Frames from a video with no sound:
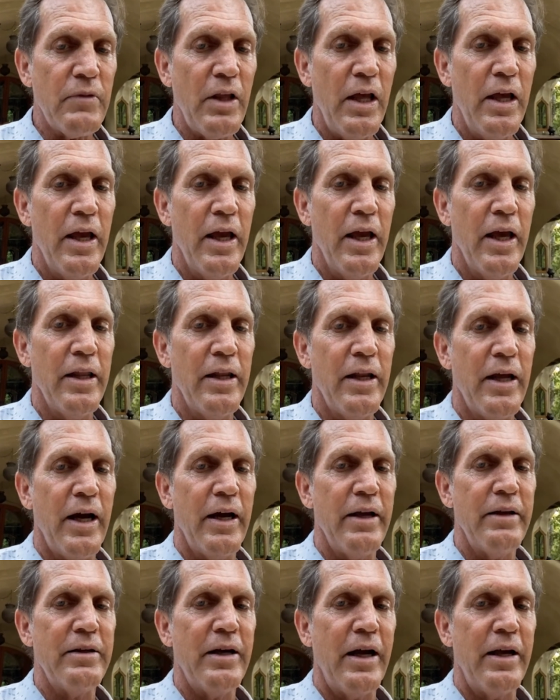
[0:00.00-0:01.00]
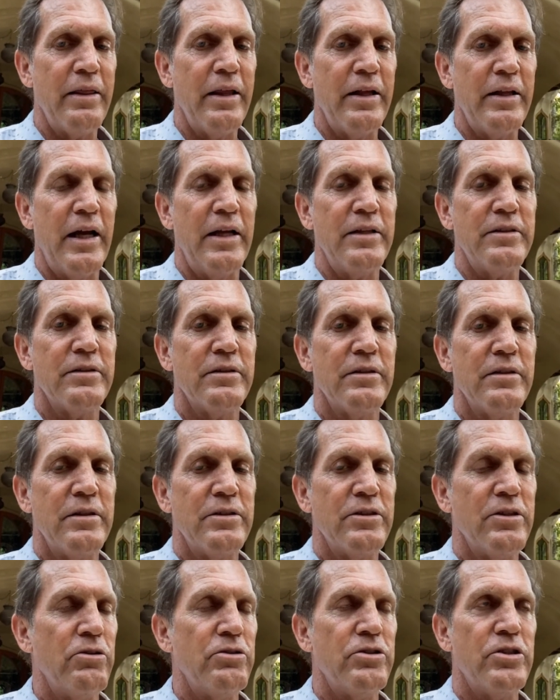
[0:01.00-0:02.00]
And I think that's
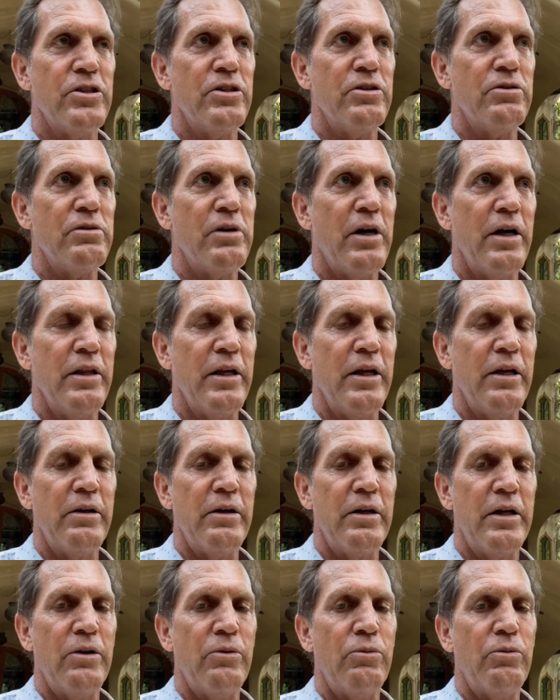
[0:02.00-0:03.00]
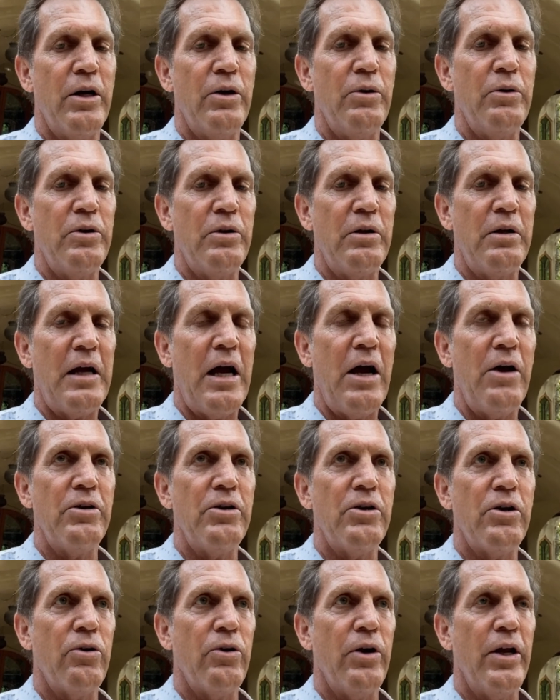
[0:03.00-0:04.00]
so true. I think how
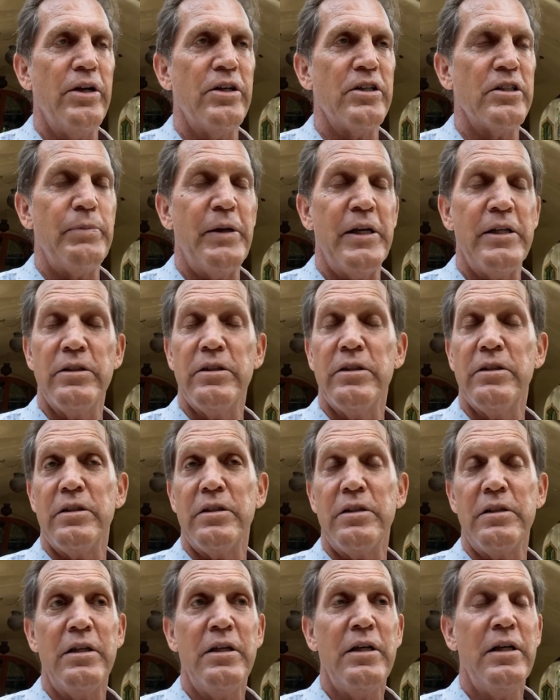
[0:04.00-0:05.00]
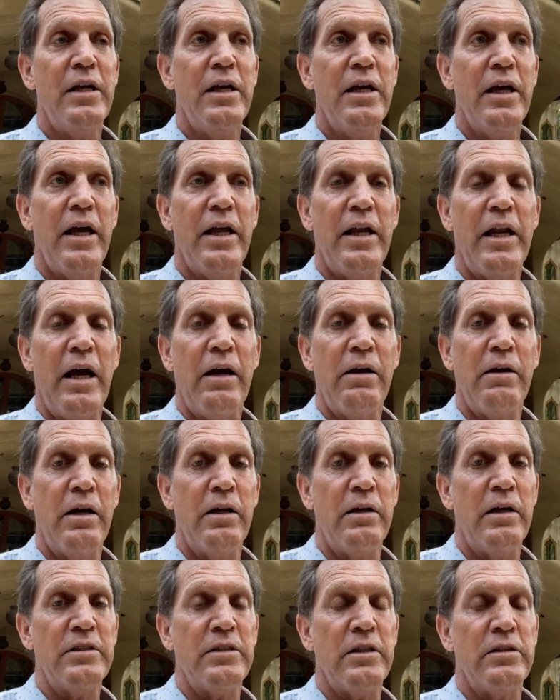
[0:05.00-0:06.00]
you create your spaces and how,
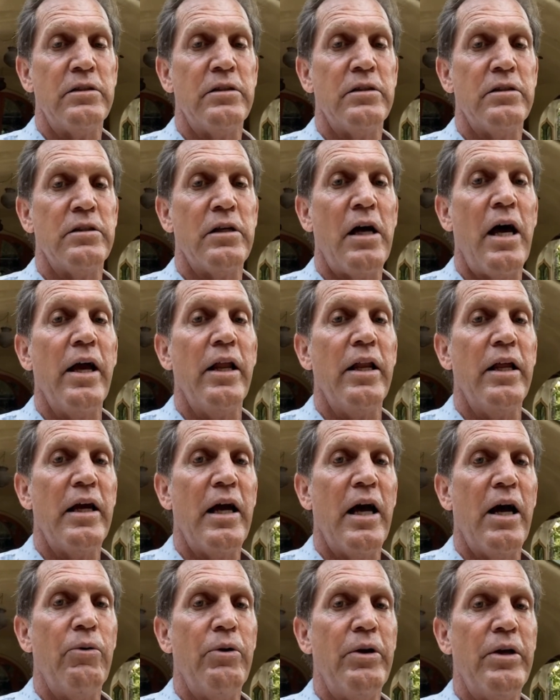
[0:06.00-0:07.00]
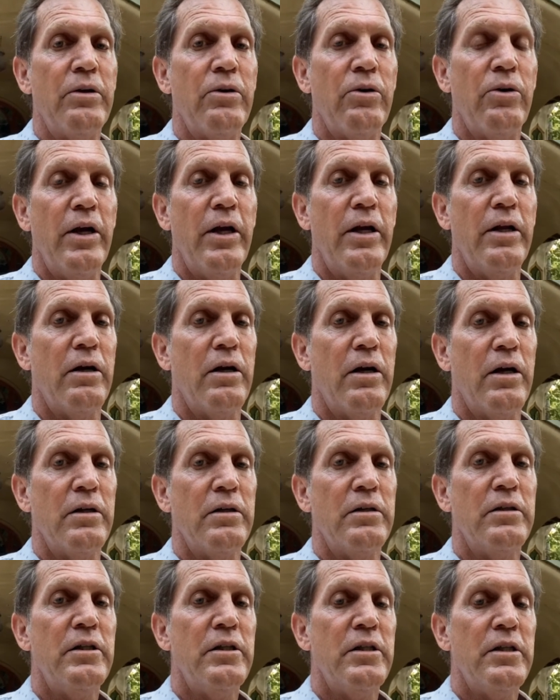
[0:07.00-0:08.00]
as a society, how we create our
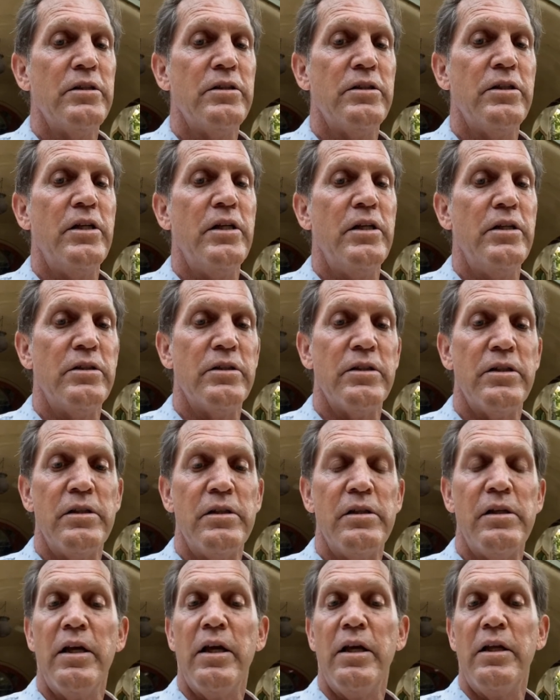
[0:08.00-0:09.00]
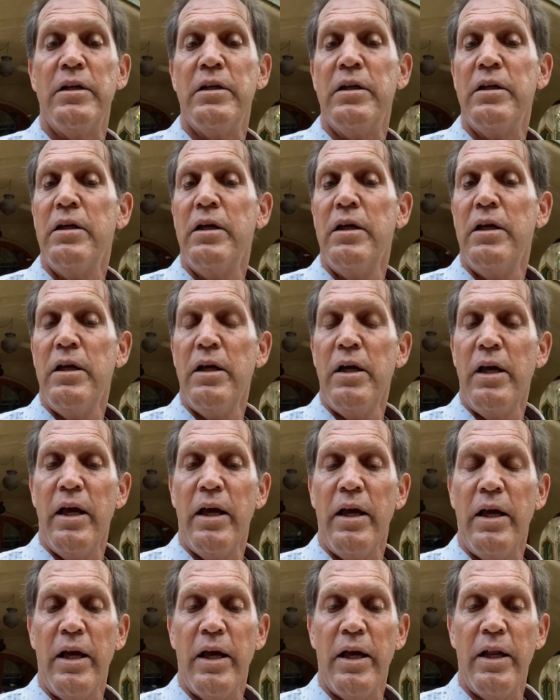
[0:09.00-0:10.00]
cities and
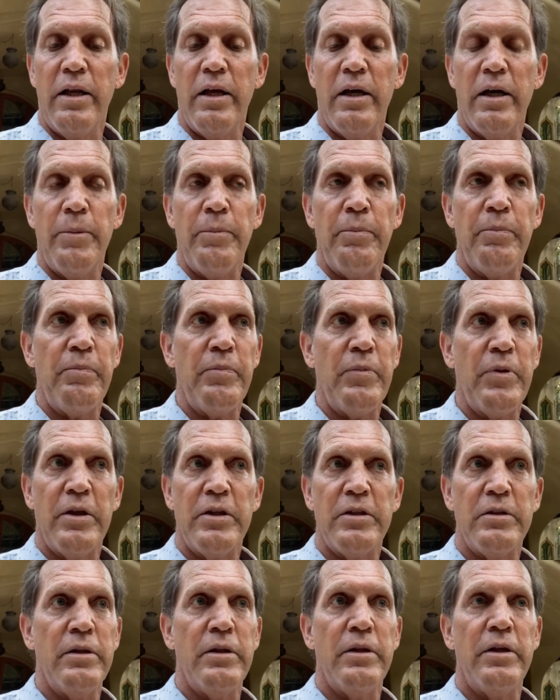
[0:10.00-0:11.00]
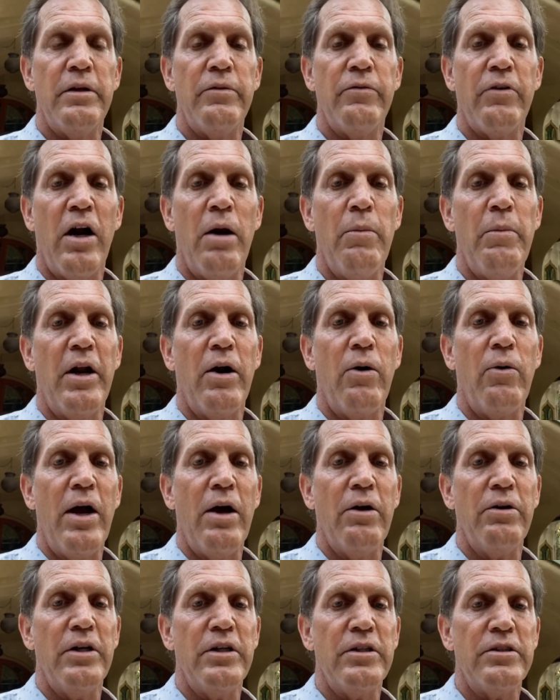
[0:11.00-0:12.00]
the environment
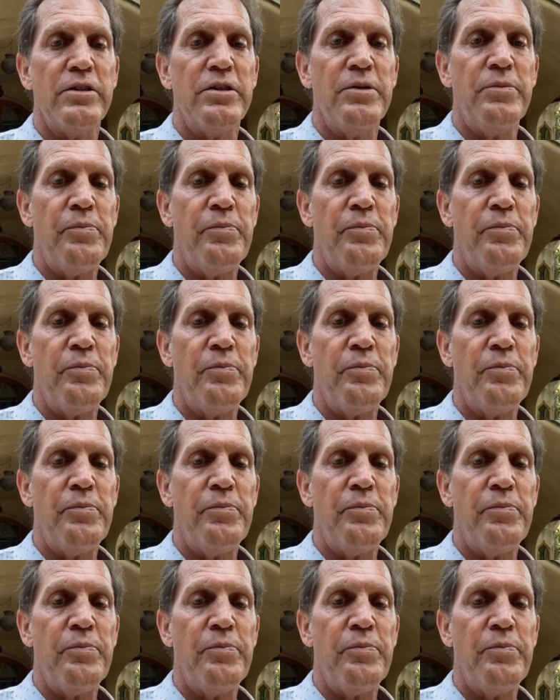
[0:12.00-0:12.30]
around us